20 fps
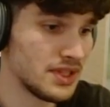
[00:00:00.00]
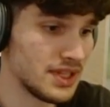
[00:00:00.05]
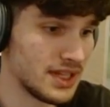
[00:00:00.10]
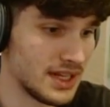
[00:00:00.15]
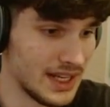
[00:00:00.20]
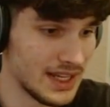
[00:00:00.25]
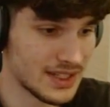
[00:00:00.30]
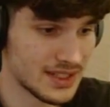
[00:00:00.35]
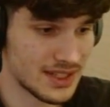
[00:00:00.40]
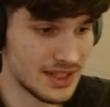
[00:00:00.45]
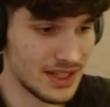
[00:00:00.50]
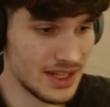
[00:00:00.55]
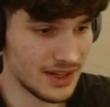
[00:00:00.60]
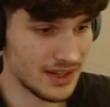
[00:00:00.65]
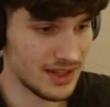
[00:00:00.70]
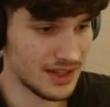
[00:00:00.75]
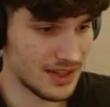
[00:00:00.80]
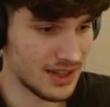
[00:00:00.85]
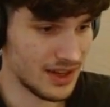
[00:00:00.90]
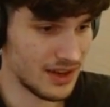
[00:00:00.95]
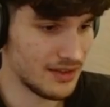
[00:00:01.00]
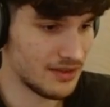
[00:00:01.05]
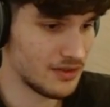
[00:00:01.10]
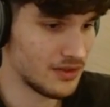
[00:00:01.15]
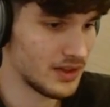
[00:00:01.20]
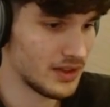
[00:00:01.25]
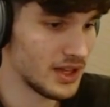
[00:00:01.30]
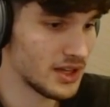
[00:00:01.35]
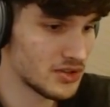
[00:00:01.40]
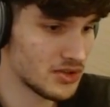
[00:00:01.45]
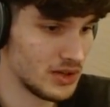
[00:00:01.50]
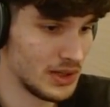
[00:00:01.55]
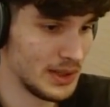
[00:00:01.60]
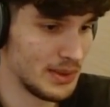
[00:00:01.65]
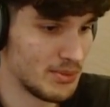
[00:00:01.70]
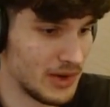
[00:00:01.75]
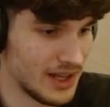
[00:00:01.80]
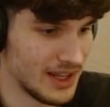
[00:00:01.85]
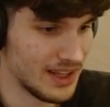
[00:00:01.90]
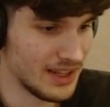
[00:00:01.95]
next deck that I've
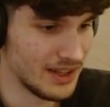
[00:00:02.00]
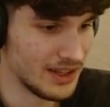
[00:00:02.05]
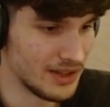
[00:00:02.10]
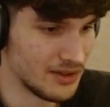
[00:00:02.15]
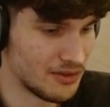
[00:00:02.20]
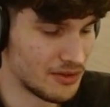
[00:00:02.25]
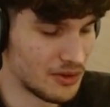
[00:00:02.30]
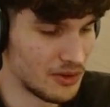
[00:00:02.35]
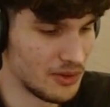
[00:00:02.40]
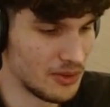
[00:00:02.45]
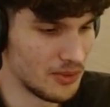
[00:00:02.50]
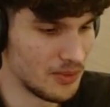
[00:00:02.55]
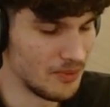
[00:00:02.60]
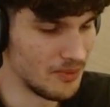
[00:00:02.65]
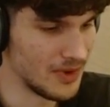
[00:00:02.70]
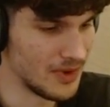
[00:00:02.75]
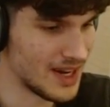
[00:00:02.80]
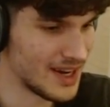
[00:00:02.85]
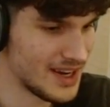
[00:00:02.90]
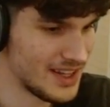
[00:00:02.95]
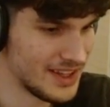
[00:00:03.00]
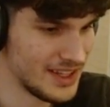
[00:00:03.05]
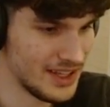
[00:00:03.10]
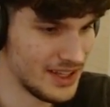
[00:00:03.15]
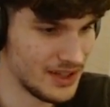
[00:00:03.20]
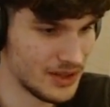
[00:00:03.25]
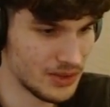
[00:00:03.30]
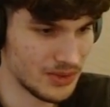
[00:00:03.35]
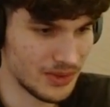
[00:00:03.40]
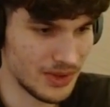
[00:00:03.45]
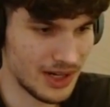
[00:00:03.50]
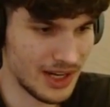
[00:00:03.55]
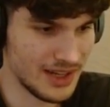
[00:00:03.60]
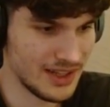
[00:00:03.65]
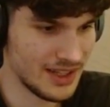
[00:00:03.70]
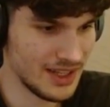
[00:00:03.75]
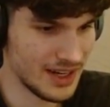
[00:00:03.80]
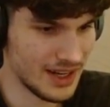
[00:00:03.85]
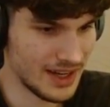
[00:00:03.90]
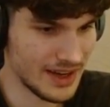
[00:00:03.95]
actually played from 90 to
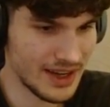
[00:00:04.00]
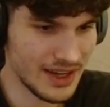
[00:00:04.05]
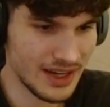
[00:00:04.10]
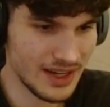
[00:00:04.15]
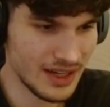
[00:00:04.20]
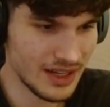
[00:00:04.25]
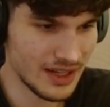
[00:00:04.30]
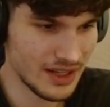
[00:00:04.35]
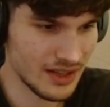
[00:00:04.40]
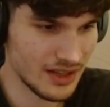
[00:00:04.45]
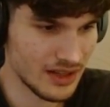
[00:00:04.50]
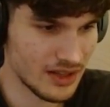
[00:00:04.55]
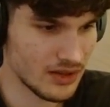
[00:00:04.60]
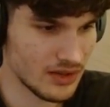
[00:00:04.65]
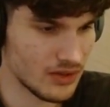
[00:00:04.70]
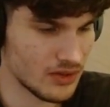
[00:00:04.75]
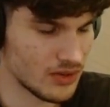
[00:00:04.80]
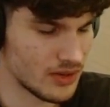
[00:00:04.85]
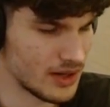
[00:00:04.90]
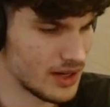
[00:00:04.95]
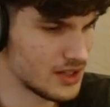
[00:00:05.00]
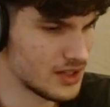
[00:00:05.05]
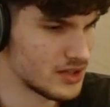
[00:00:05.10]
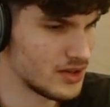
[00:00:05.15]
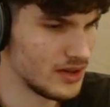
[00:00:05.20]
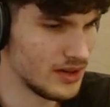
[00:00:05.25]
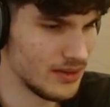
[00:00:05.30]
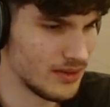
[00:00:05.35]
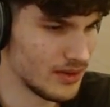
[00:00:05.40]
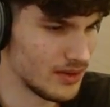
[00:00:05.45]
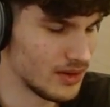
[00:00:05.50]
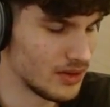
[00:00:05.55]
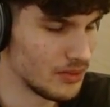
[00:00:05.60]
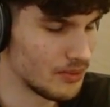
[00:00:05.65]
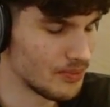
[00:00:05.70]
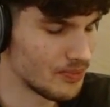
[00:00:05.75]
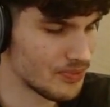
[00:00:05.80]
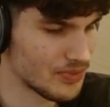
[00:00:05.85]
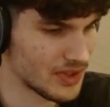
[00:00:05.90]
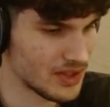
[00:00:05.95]
99, or actually
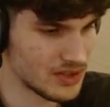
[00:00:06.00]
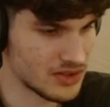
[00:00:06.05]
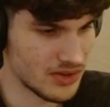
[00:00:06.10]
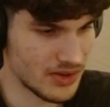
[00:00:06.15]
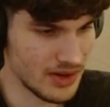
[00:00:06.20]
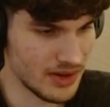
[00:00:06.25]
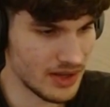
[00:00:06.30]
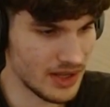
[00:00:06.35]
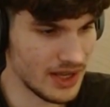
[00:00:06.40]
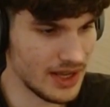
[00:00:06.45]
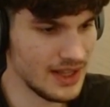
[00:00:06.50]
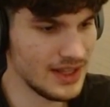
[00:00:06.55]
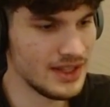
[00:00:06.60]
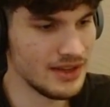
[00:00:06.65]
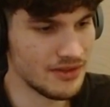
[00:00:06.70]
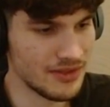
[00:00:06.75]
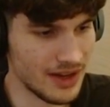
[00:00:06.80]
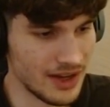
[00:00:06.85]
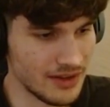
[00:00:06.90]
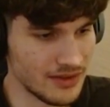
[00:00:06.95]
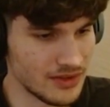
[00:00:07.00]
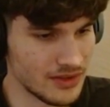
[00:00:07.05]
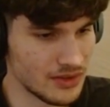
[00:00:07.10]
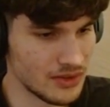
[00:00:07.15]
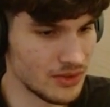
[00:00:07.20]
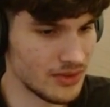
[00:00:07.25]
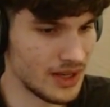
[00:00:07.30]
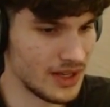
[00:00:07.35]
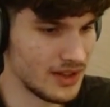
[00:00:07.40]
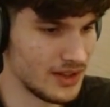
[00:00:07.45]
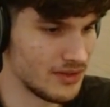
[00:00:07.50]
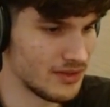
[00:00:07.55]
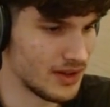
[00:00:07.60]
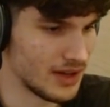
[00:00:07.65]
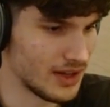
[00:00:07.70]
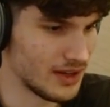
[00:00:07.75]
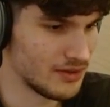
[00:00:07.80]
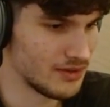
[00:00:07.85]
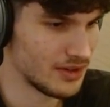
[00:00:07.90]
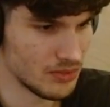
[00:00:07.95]
no, sorry, 85 to
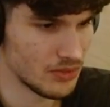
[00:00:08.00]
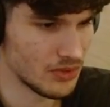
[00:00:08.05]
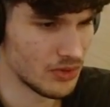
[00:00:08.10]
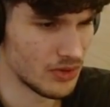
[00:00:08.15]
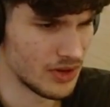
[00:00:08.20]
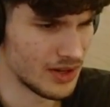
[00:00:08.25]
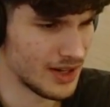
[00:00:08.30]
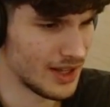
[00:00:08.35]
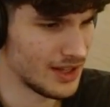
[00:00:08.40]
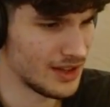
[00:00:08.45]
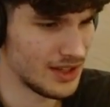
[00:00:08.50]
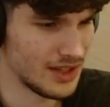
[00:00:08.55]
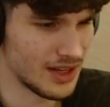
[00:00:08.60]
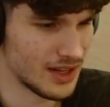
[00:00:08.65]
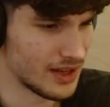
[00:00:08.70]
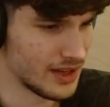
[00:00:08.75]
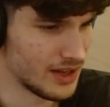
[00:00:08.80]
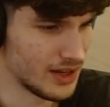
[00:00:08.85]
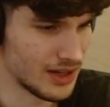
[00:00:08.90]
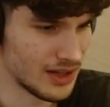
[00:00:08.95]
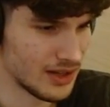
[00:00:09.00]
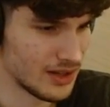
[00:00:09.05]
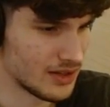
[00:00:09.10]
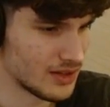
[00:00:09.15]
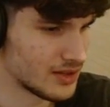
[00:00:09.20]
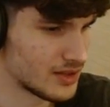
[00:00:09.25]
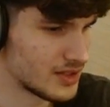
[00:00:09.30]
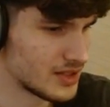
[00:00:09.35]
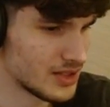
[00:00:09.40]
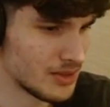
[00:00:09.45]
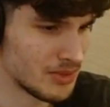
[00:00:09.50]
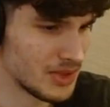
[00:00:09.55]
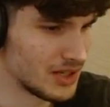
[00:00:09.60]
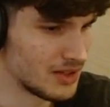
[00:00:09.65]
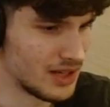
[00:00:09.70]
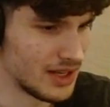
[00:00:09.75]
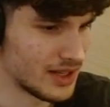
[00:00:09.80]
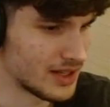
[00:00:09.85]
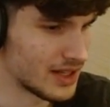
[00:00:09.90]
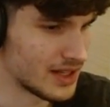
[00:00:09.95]
95 or 99,
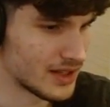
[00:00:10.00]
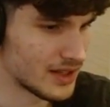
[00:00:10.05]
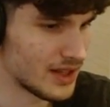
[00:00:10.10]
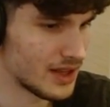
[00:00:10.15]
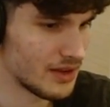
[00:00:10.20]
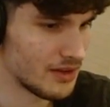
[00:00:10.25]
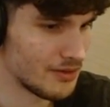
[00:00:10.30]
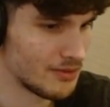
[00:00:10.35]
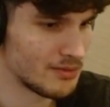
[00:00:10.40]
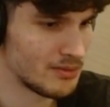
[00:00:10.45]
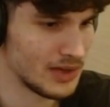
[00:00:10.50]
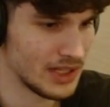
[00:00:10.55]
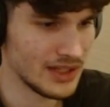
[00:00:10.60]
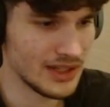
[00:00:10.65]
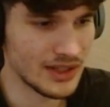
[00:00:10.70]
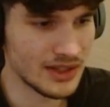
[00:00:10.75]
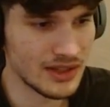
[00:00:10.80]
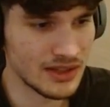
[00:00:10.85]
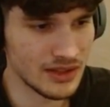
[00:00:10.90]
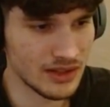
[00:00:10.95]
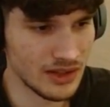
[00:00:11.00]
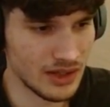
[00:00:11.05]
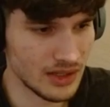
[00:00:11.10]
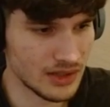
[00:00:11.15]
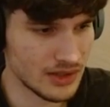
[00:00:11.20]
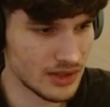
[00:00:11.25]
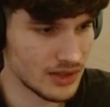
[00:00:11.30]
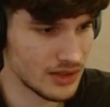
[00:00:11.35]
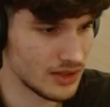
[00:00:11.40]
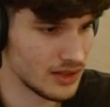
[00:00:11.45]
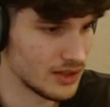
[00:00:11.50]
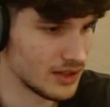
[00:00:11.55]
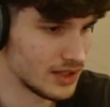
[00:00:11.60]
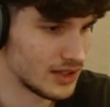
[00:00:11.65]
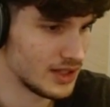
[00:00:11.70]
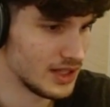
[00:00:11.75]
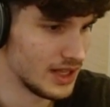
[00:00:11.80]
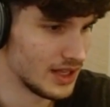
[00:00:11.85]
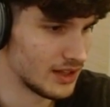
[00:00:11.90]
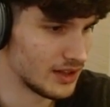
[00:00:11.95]
something like that. I've played it a lot
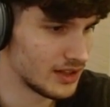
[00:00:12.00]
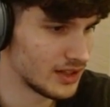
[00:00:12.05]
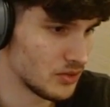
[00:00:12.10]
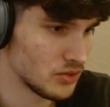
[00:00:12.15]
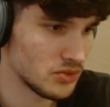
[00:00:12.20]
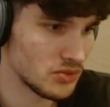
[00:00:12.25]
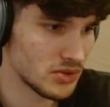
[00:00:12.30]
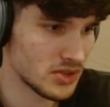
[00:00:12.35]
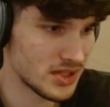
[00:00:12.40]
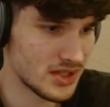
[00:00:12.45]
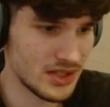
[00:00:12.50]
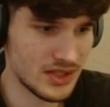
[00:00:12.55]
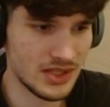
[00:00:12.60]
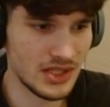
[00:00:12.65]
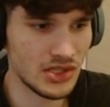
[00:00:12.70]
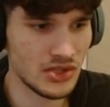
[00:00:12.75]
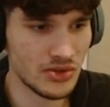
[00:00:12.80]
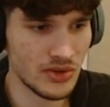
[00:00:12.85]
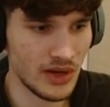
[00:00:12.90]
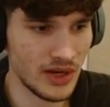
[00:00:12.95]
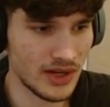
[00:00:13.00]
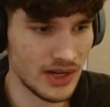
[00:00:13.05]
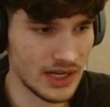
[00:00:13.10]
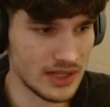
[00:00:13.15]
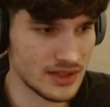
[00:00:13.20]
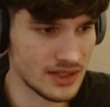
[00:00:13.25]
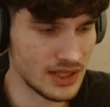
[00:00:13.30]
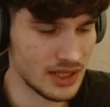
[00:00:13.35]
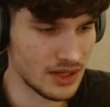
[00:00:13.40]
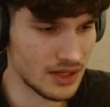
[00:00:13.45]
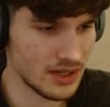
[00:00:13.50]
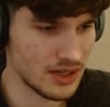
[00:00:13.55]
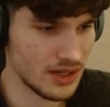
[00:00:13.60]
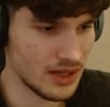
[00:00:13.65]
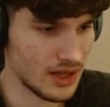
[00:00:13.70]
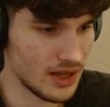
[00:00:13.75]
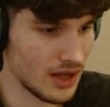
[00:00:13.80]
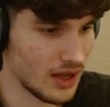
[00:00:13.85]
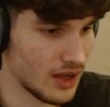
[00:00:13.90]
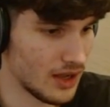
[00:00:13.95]
at the end, was this Destroyer X deck.
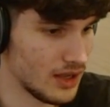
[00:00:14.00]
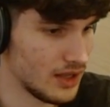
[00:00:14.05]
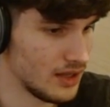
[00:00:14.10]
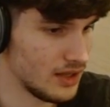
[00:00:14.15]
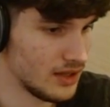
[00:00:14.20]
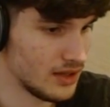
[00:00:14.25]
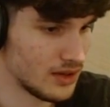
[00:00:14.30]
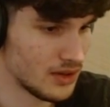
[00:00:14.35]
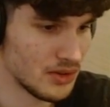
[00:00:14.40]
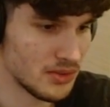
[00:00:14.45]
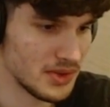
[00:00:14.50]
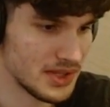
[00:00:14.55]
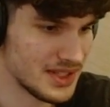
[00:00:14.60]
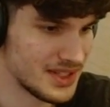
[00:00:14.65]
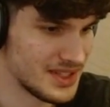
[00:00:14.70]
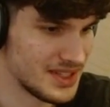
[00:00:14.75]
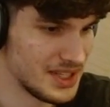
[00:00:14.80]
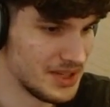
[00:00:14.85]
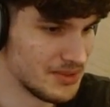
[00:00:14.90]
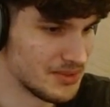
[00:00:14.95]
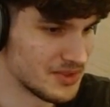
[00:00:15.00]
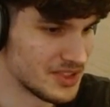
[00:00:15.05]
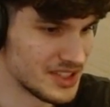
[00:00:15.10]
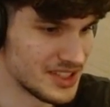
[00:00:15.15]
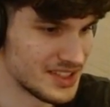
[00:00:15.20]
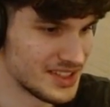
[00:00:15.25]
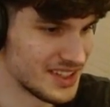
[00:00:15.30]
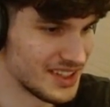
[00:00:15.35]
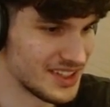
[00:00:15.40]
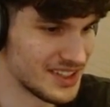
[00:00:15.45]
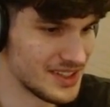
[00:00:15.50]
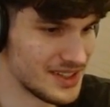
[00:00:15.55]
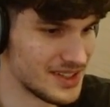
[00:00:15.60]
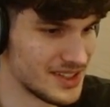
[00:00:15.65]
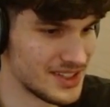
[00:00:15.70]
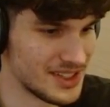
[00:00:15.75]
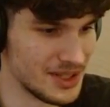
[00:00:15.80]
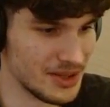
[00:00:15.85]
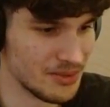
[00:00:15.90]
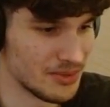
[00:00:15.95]
I know it seems
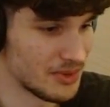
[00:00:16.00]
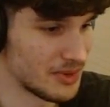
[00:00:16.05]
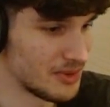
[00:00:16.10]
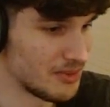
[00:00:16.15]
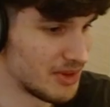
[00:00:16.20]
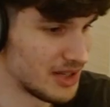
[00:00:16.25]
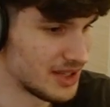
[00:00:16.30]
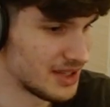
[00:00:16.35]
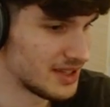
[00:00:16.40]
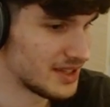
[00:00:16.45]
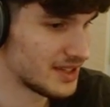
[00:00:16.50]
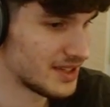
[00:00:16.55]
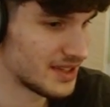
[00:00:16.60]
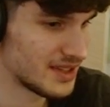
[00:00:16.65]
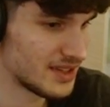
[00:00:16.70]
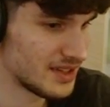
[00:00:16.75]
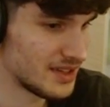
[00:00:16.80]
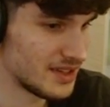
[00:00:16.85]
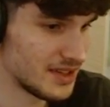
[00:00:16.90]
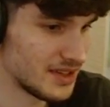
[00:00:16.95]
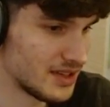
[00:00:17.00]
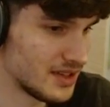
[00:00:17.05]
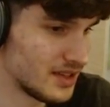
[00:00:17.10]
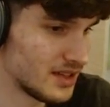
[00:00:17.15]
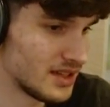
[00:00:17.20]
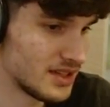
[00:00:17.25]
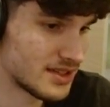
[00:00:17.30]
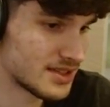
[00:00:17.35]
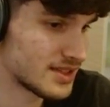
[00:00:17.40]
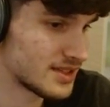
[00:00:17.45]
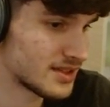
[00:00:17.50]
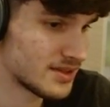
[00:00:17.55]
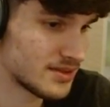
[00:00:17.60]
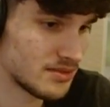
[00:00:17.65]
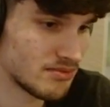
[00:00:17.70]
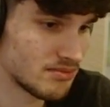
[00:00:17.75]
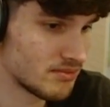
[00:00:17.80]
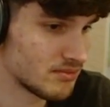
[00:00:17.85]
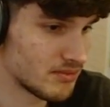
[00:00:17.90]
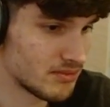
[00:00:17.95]
simple, but it
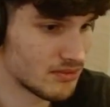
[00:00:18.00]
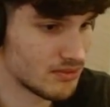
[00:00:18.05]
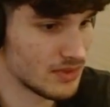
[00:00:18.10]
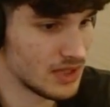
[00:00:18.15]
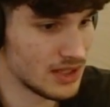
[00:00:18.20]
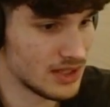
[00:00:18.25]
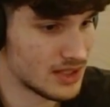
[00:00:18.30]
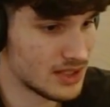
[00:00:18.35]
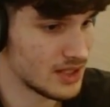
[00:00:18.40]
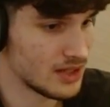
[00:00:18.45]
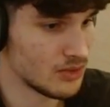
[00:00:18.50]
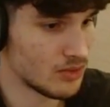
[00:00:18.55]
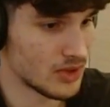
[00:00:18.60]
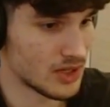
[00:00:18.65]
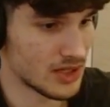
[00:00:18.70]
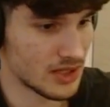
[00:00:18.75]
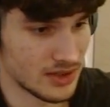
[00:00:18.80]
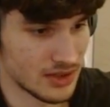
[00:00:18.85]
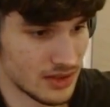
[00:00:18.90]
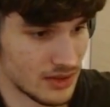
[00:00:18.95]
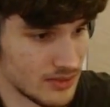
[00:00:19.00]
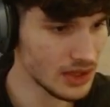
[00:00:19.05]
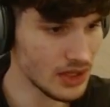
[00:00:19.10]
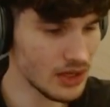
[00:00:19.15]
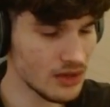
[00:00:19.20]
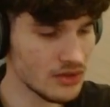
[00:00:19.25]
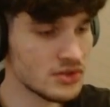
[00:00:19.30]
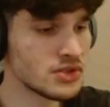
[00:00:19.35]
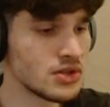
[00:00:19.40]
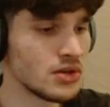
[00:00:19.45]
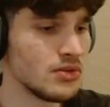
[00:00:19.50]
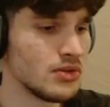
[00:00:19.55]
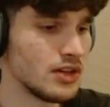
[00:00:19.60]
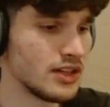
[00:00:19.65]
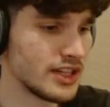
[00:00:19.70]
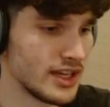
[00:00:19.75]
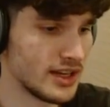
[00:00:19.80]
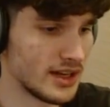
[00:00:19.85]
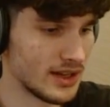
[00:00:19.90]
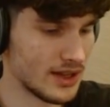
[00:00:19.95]
still works. So
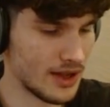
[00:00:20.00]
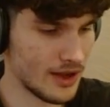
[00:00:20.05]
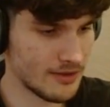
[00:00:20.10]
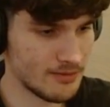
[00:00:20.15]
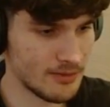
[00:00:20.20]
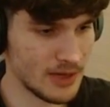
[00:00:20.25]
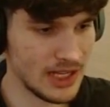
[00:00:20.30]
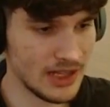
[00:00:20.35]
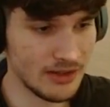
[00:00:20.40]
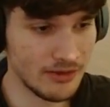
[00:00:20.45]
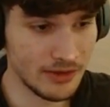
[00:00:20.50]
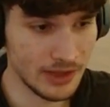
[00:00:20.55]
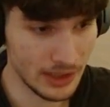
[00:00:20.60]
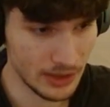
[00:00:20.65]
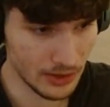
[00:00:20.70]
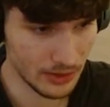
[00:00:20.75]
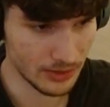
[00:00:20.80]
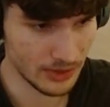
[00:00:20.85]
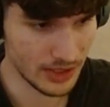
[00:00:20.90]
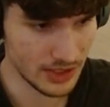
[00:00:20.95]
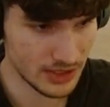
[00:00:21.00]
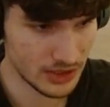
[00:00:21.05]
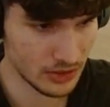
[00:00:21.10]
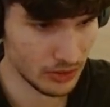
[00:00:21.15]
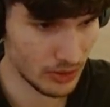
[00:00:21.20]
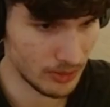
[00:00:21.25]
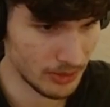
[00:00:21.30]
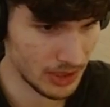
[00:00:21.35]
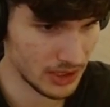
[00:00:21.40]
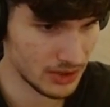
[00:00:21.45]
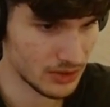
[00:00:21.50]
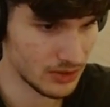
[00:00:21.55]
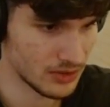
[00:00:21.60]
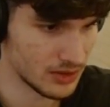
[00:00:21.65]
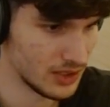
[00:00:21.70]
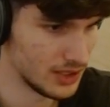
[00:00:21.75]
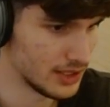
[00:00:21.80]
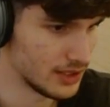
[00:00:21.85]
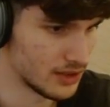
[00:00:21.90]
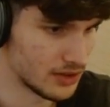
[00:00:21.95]
again, I've made a video on this, so I'm not
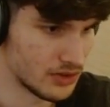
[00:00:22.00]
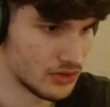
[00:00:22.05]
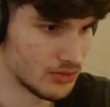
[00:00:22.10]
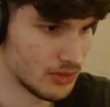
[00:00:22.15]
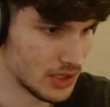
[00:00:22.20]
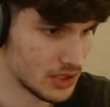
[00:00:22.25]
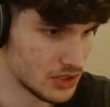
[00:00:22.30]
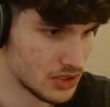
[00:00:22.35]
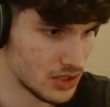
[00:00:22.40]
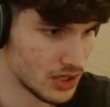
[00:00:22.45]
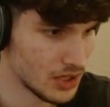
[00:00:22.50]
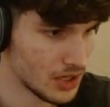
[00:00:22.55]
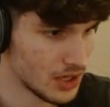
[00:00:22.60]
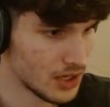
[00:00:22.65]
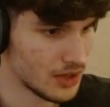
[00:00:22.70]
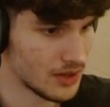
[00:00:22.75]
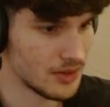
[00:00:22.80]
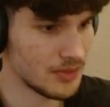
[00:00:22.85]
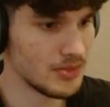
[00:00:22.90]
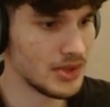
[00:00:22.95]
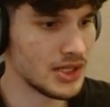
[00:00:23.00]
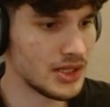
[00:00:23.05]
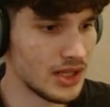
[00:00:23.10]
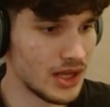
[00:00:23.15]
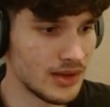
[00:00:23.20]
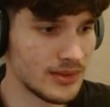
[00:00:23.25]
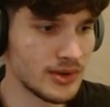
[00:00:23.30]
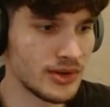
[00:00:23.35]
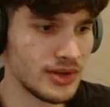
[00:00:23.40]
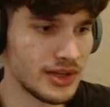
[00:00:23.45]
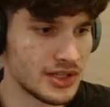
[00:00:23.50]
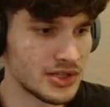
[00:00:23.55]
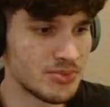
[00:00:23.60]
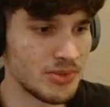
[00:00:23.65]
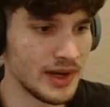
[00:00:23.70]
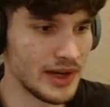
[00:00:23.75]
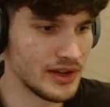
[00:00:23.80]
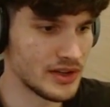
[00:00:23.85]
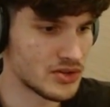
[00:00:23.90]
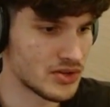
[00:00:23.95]
gonna linger too much, but I'm gonna
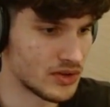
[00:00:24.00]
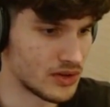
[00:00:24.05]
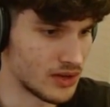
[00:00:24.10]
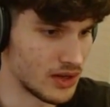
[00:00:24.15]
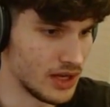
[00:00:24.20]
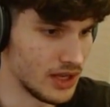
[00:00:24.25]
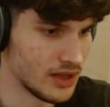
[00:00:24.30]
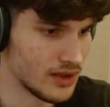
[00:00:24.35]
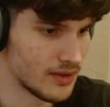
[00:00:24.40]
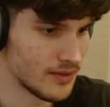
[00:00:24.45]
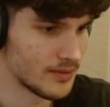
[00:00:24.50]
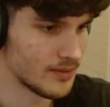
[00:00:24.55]
explain it shortly.